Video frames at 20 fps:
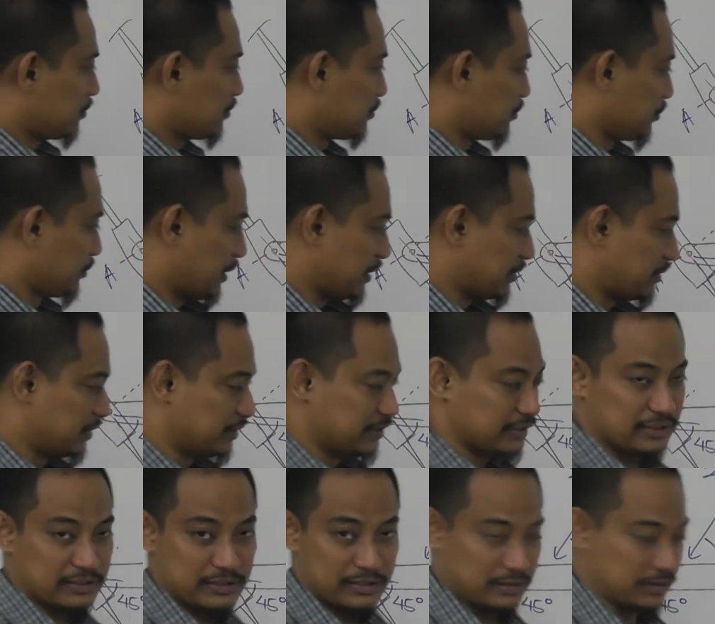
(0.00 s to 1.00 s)
So that's the
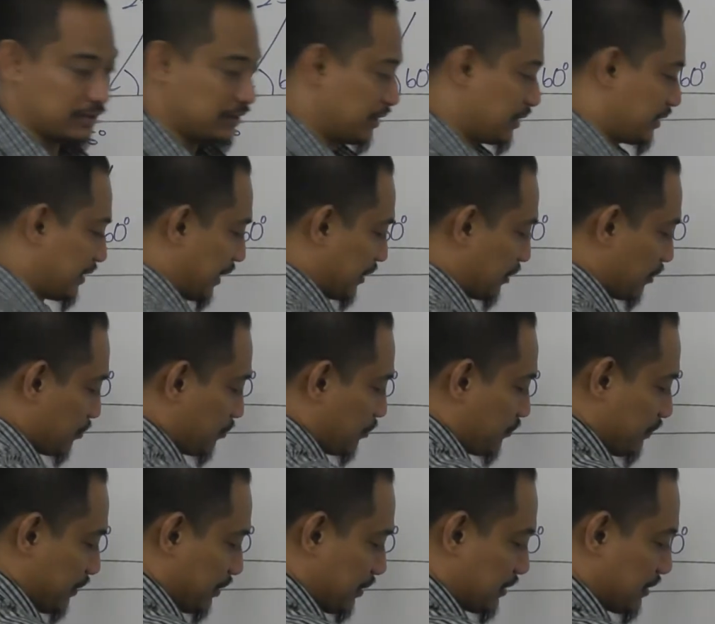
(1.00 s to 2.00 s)
restriction. It cannot
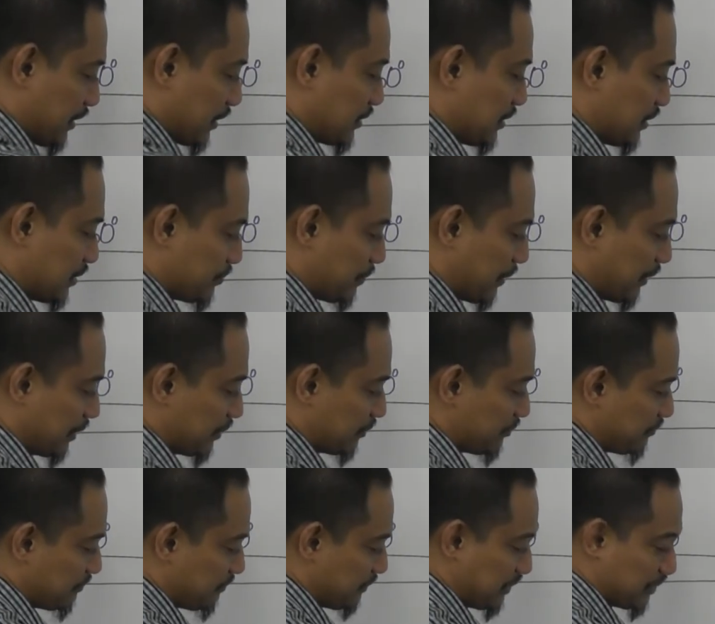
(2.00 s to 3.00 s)
move in this axis, but it's
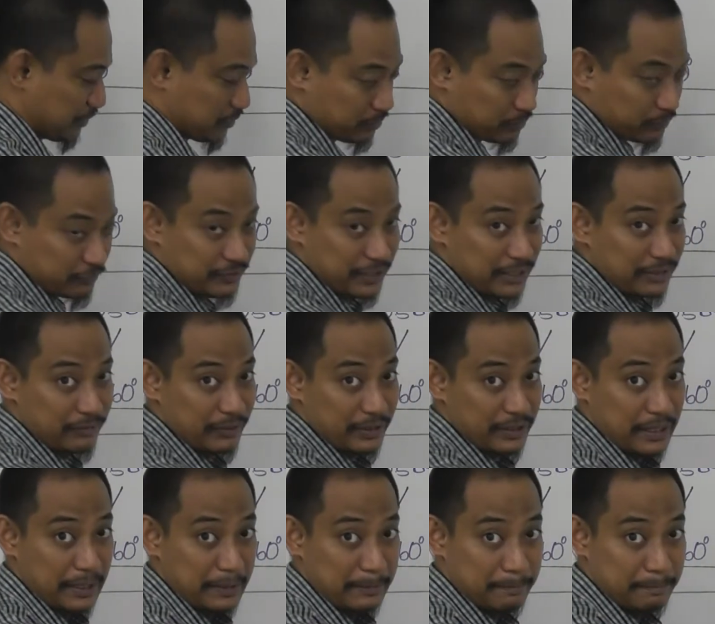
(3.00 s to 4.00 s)
free to move that
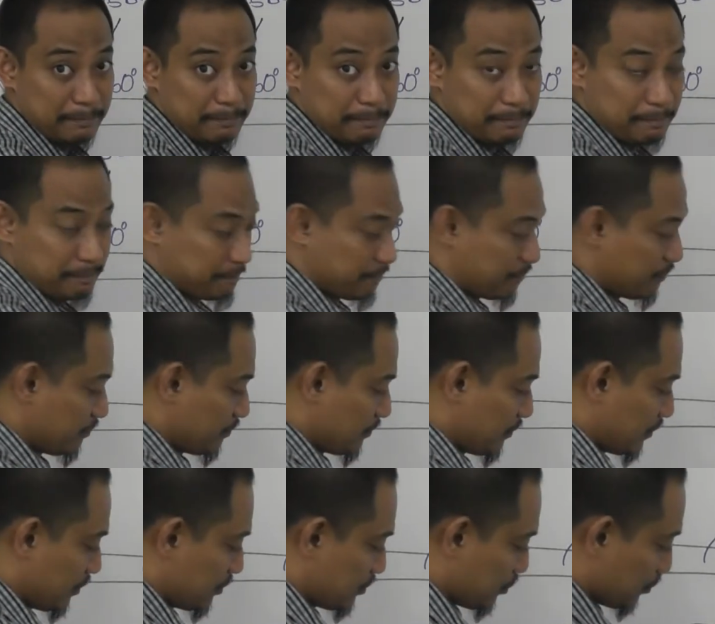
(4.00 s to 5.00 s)
way, right?
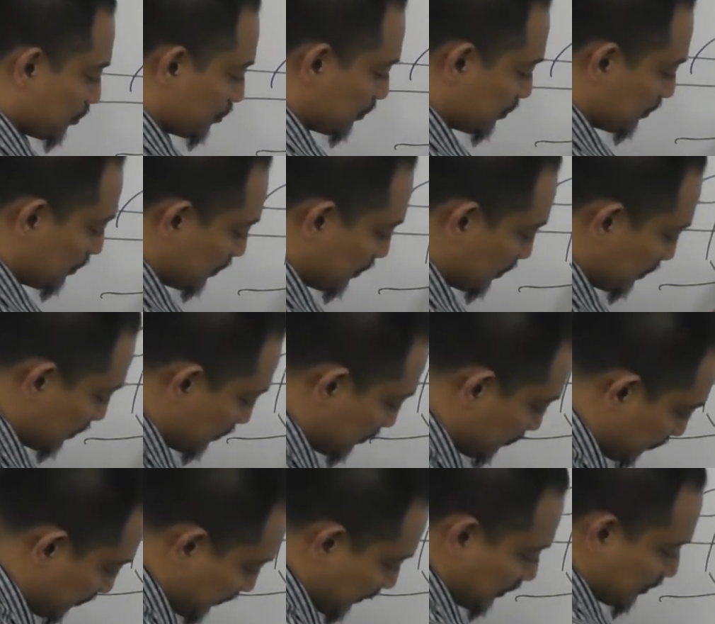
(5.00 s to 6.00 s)
So
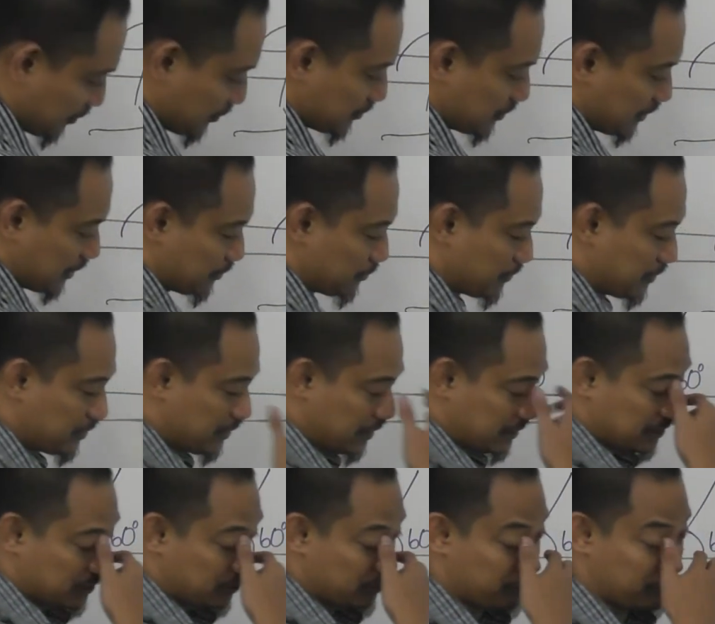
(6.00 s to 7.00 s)
free that way,
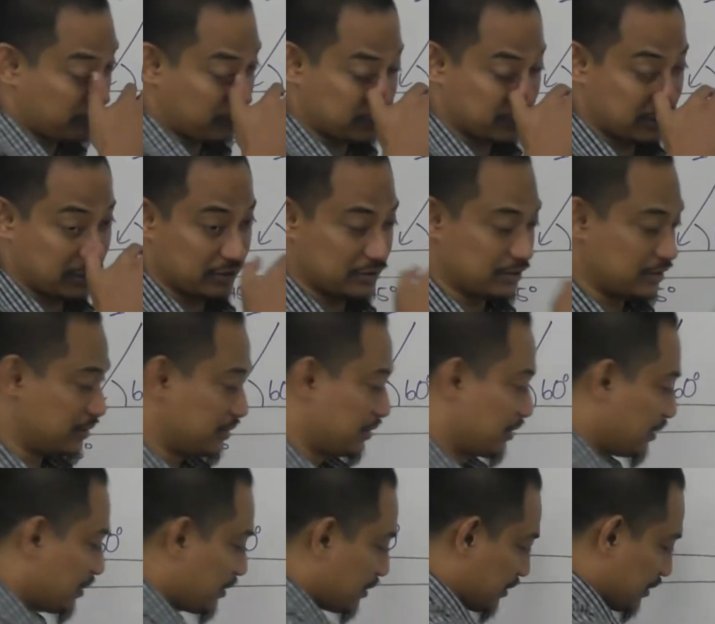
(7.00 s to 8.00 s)
there's no force reaction.
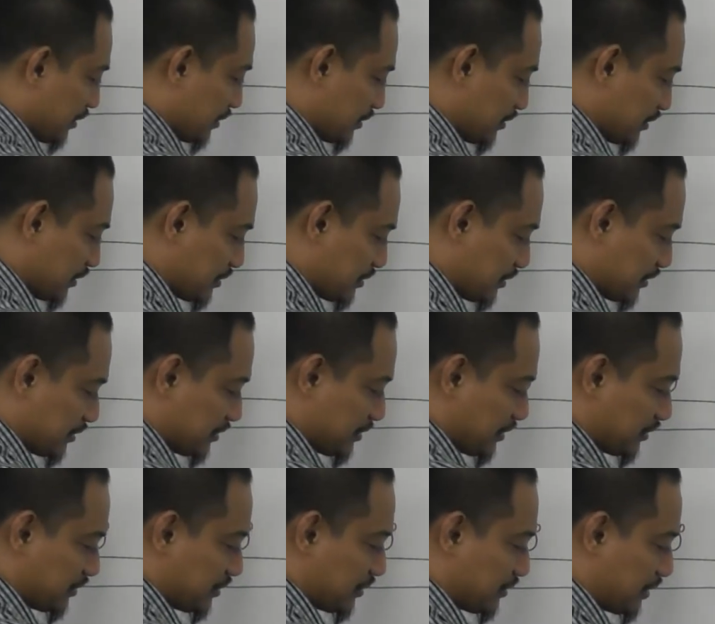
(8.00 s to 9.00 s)
It is
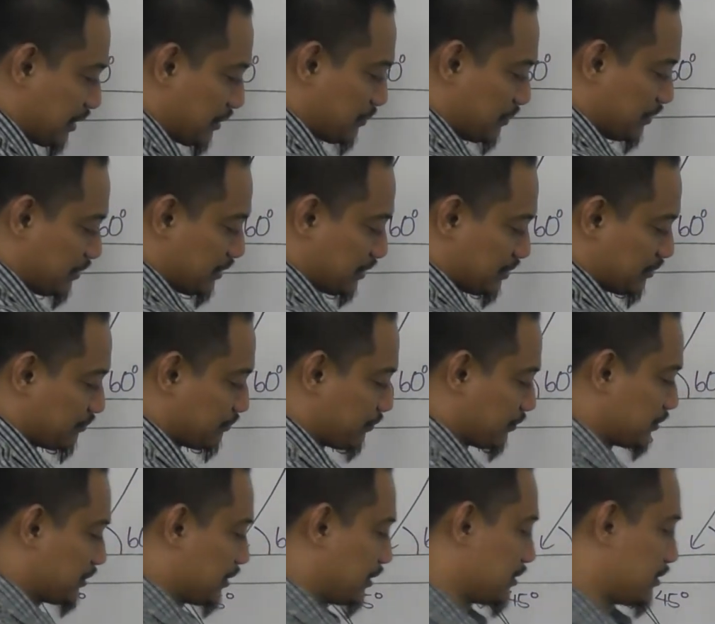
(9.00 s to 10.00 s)
restricted that way, there's a
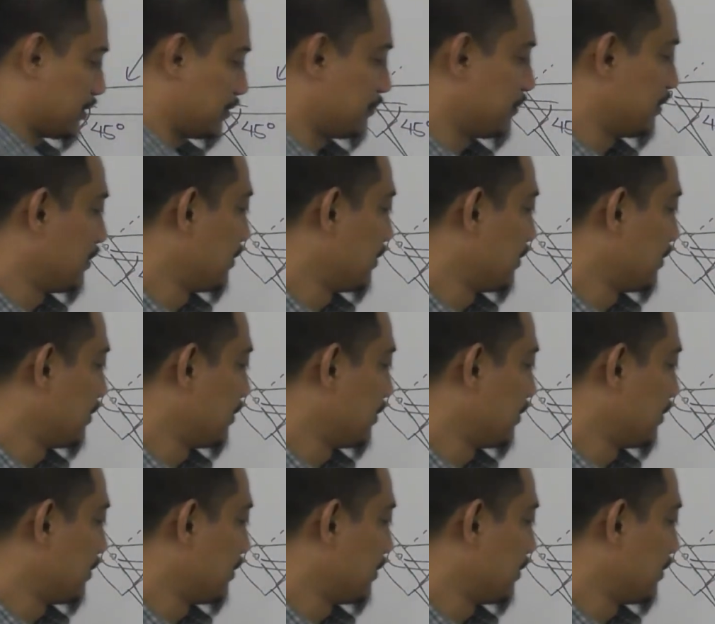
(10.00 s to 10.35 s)
force reaction.